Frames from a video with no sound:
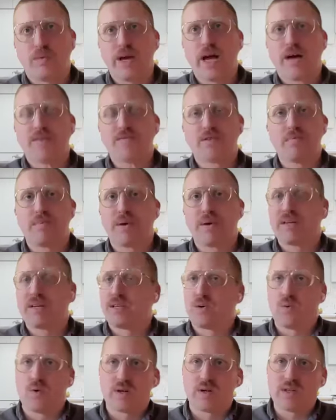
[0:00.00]
we have some
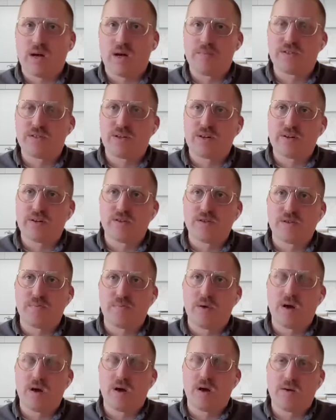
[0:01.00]
basic worktop materials
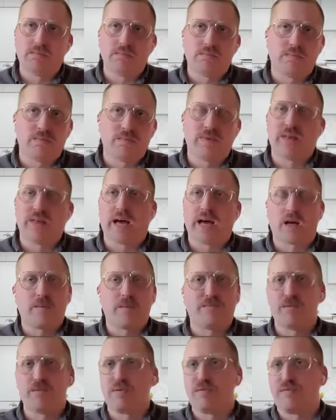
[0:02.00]
that
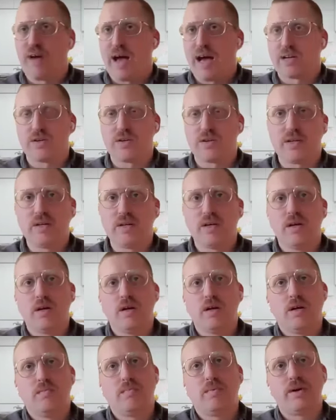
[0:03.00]
come from the factory,
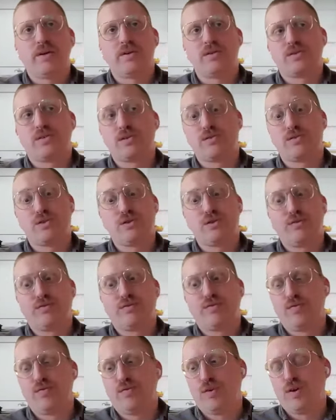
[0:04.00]
but in terms of,
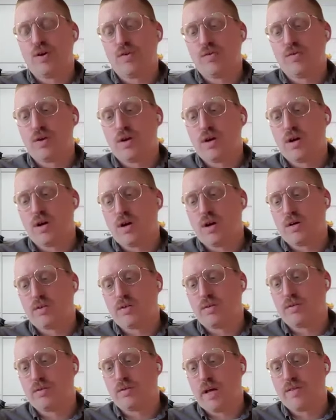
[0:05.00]

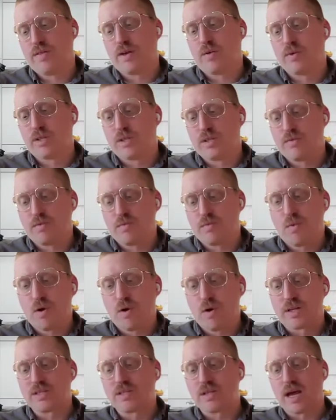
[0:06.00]
I think what's even more
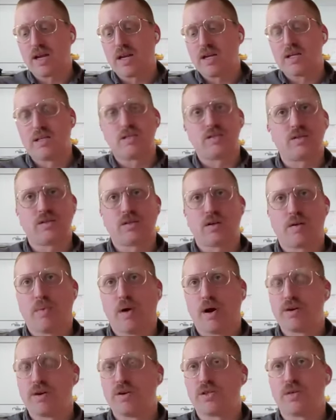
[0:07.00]
exciting is just our
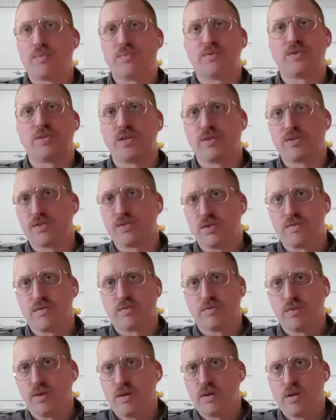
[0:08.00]
partnership with Caesarstone.